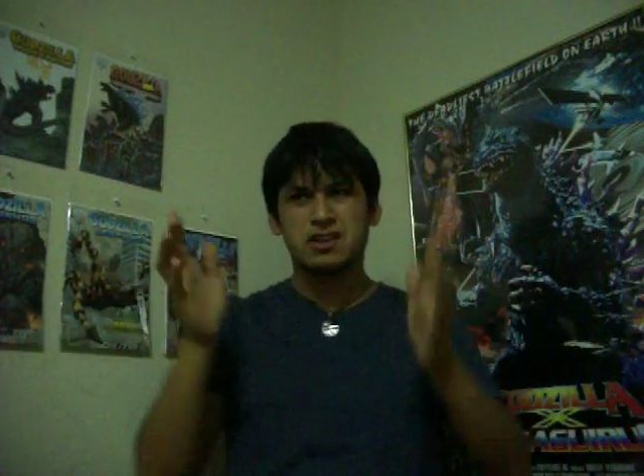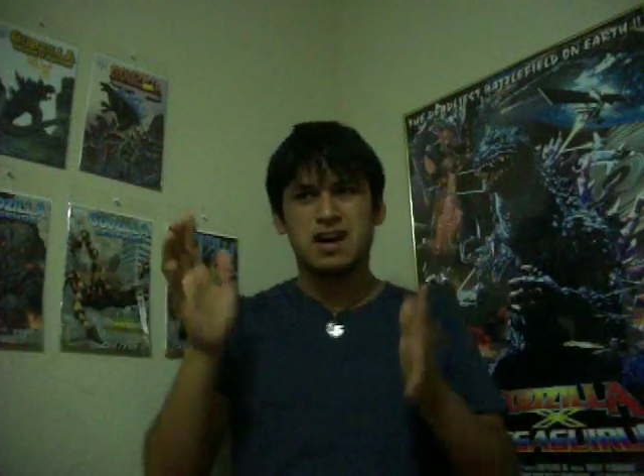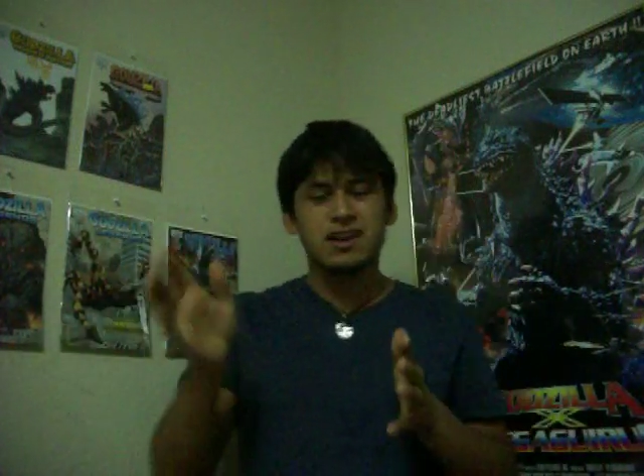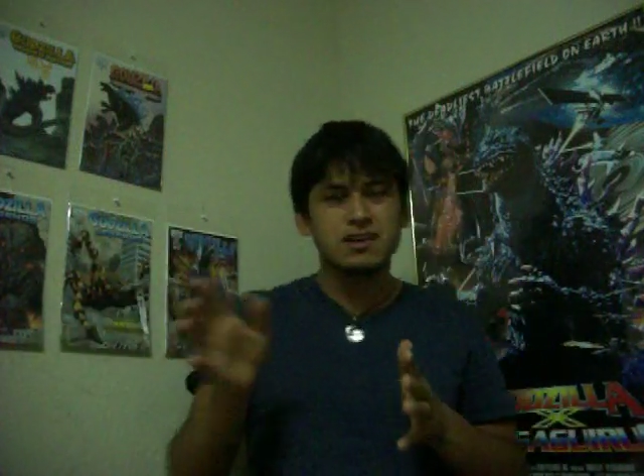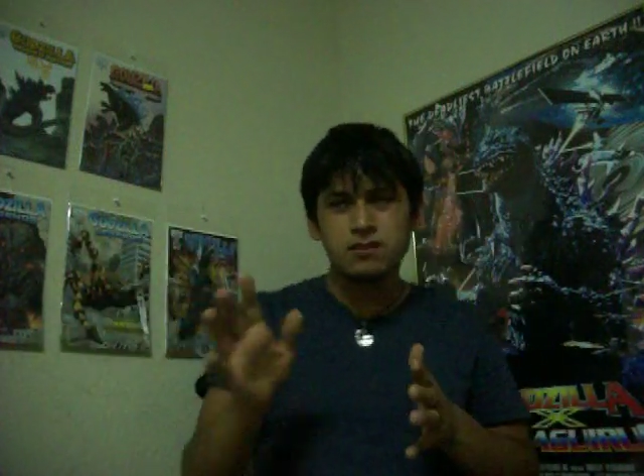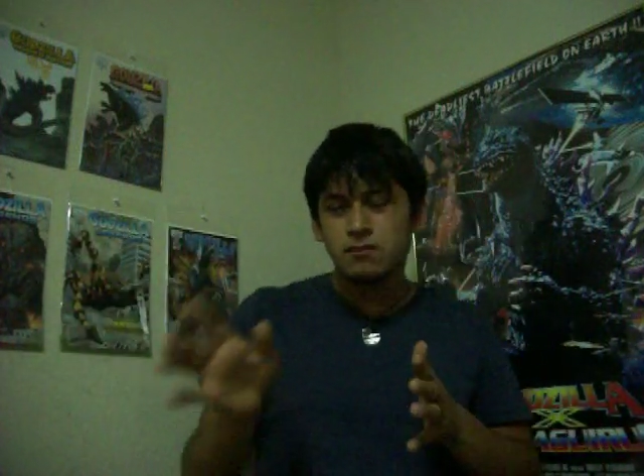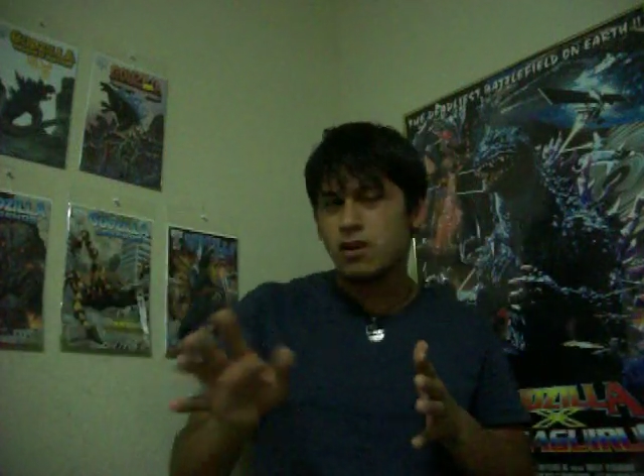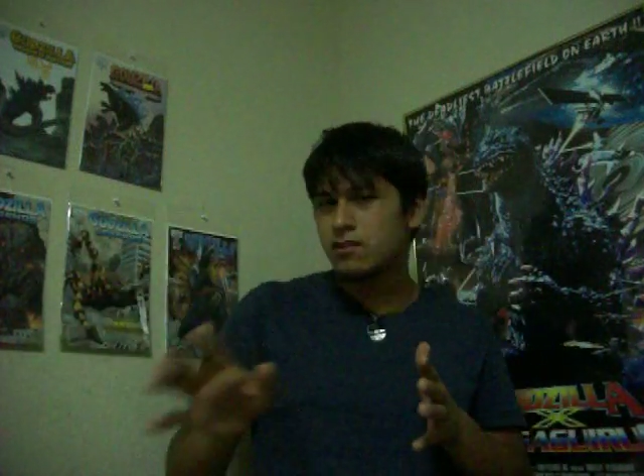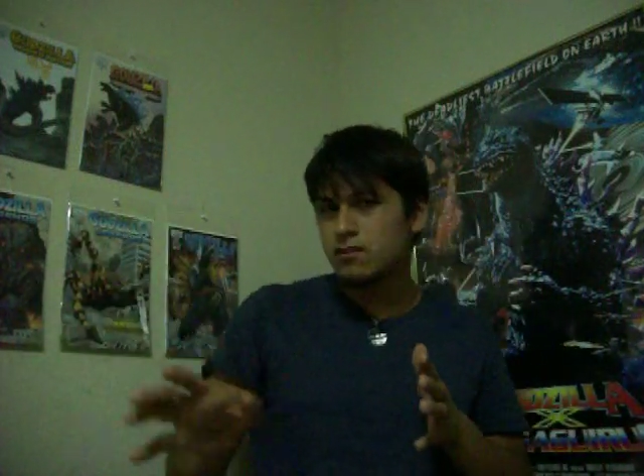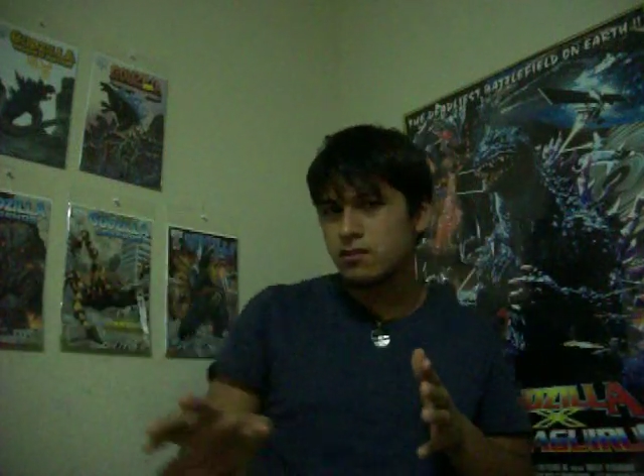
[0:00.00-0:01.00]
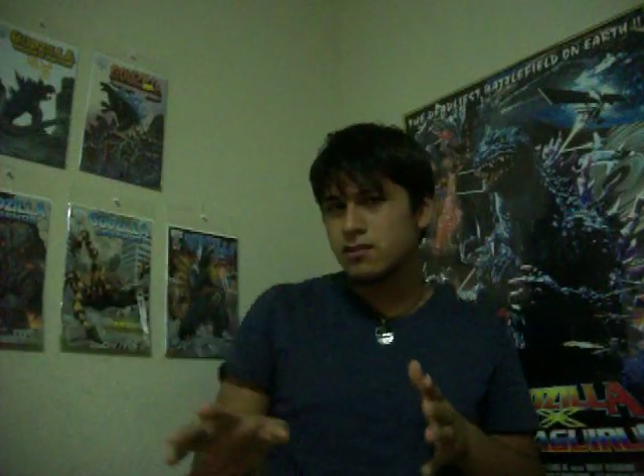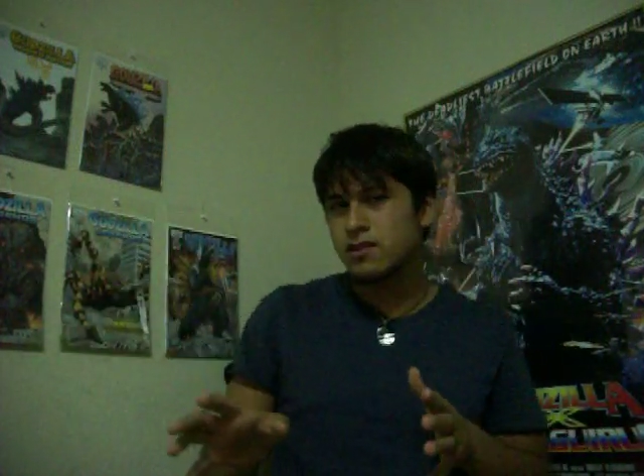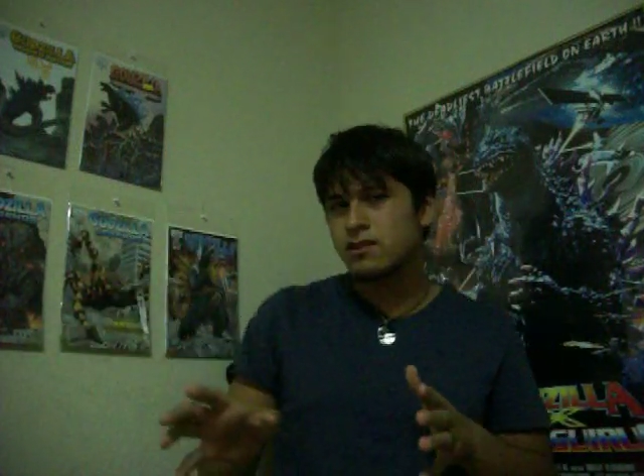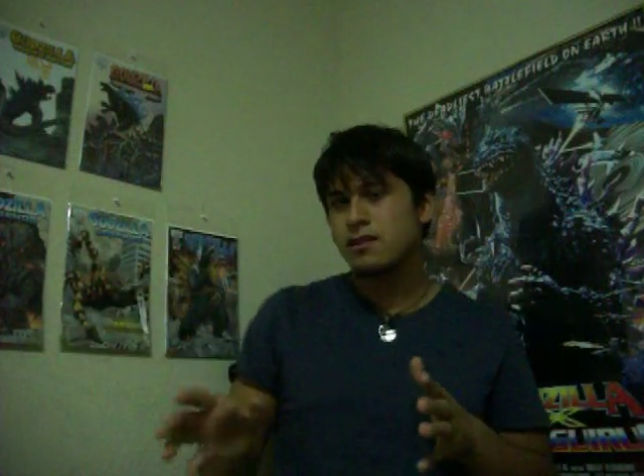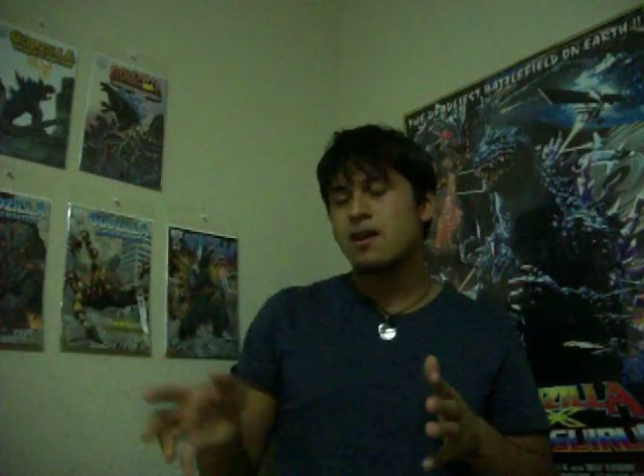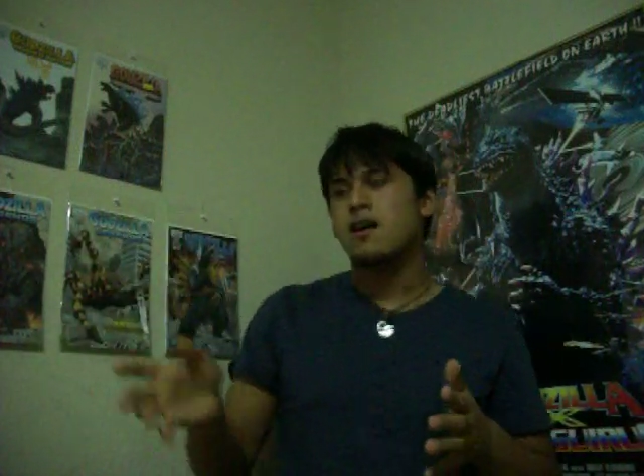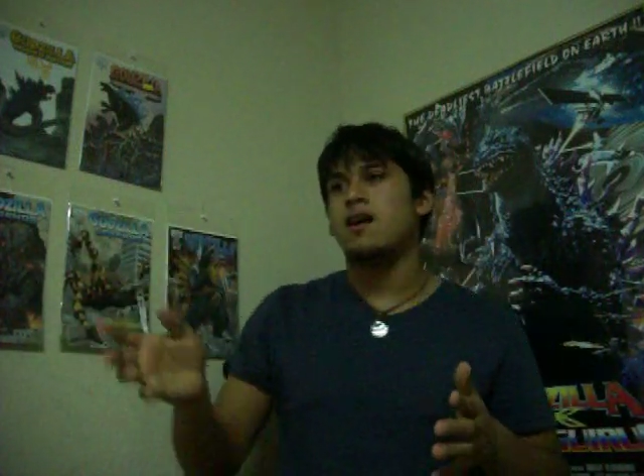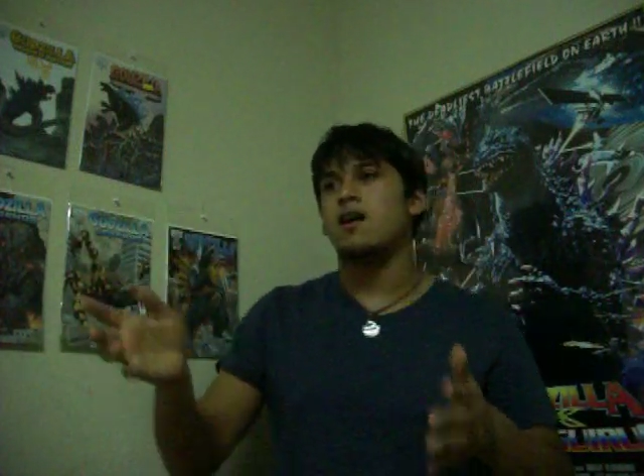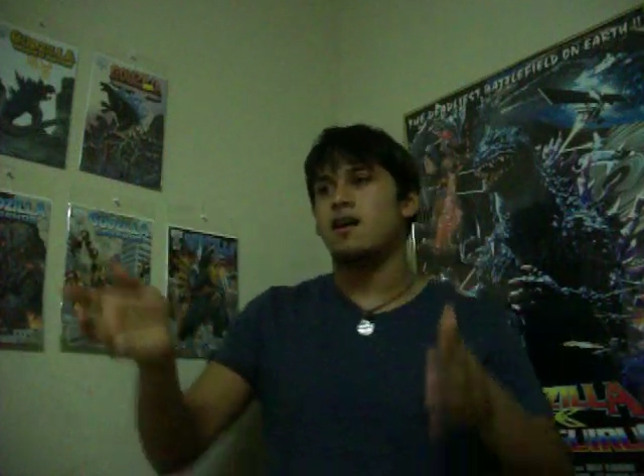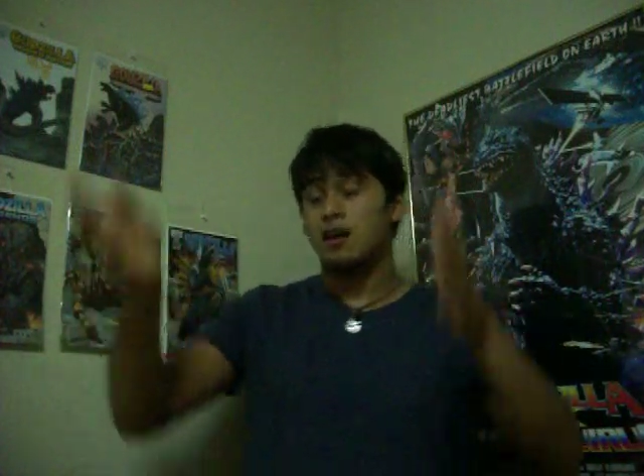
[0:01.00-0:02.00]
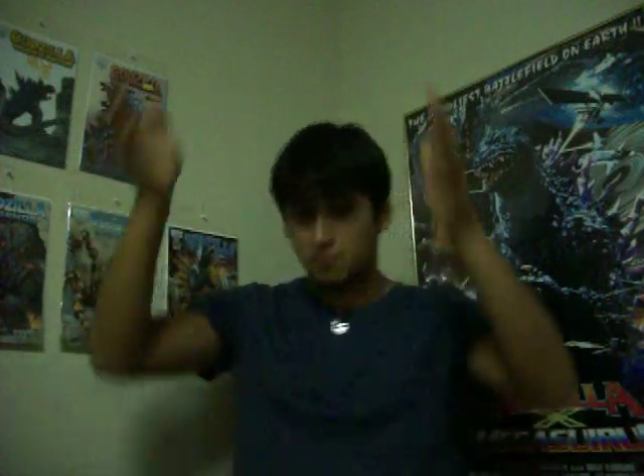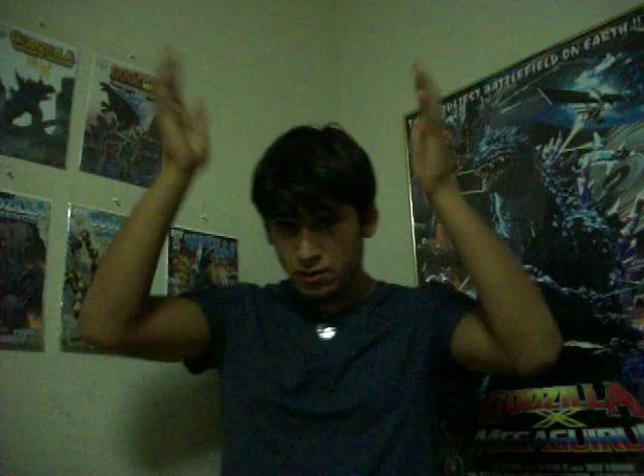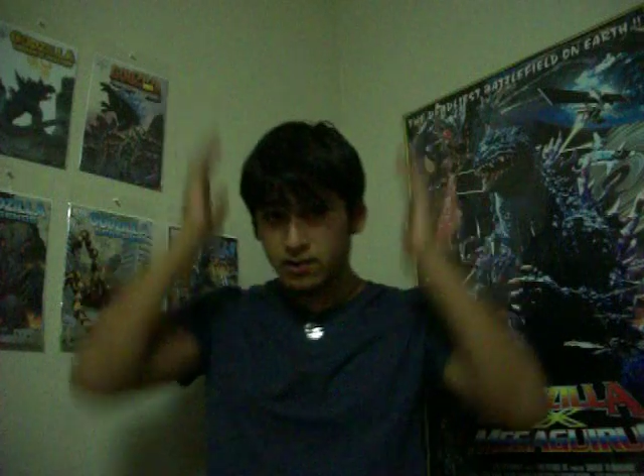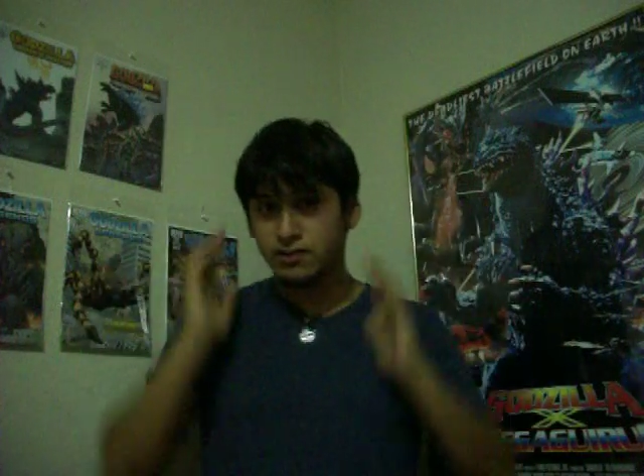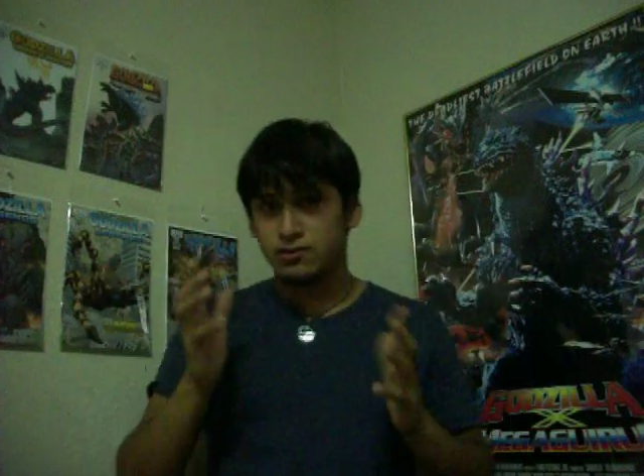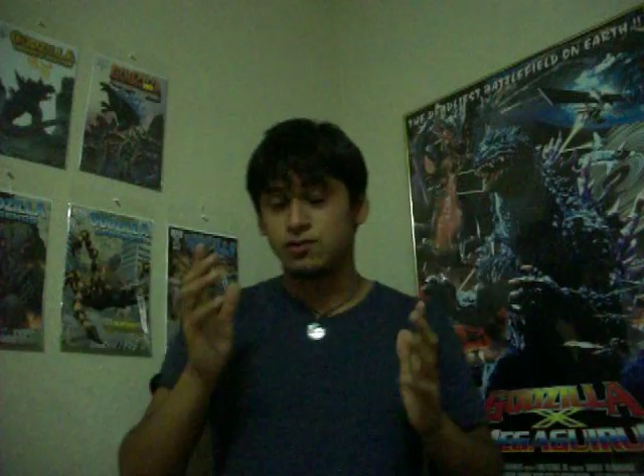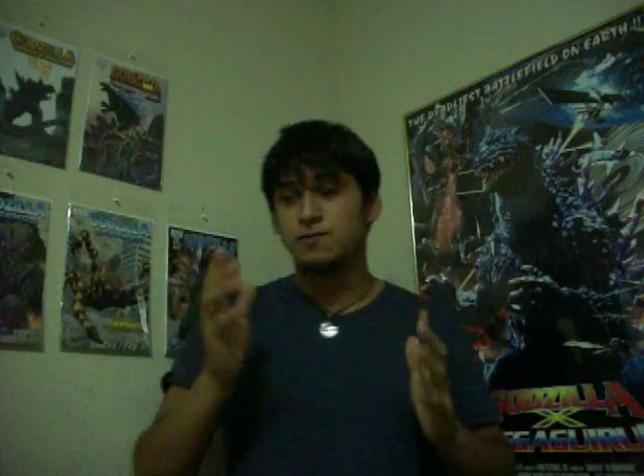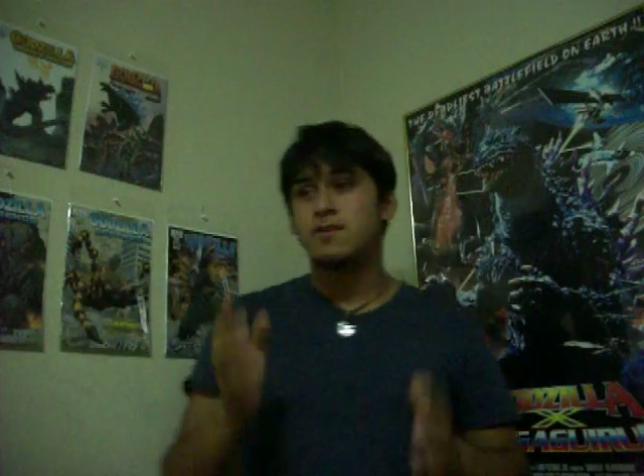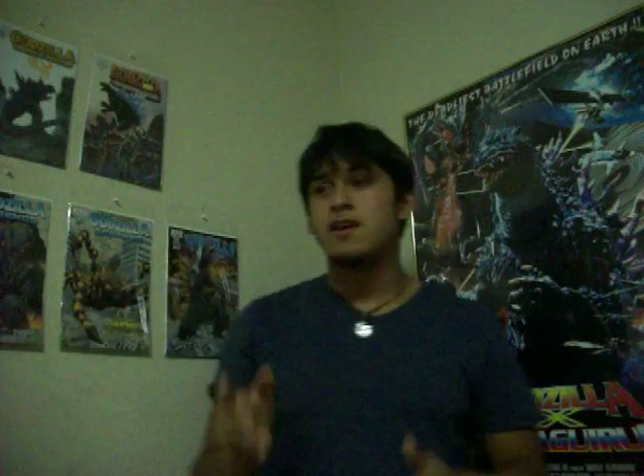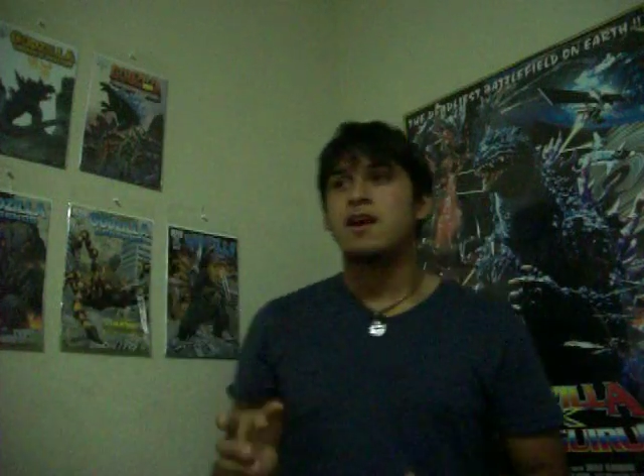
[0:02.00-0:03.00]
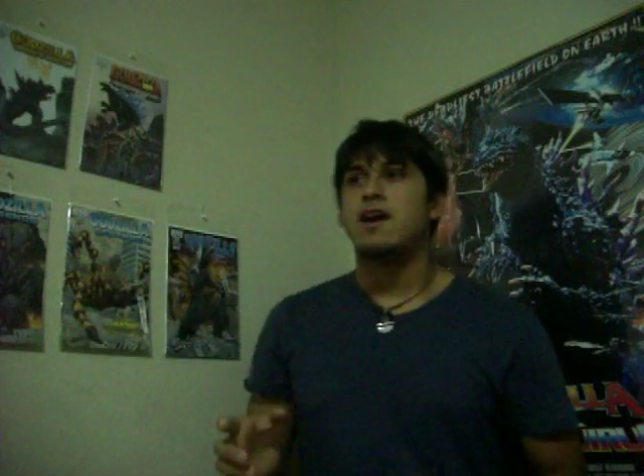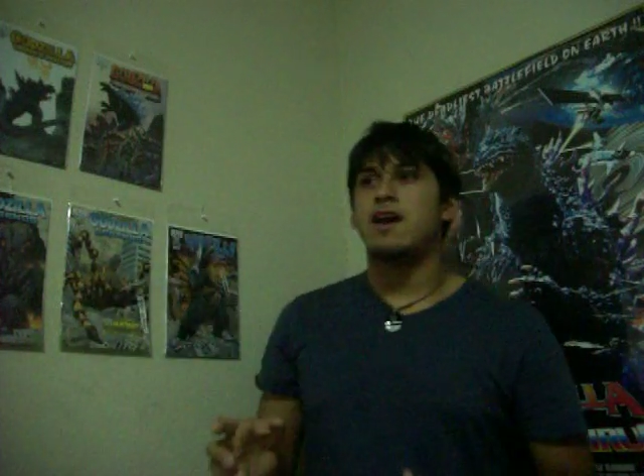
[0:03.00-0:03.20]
kind of demonic-looking bunny suit.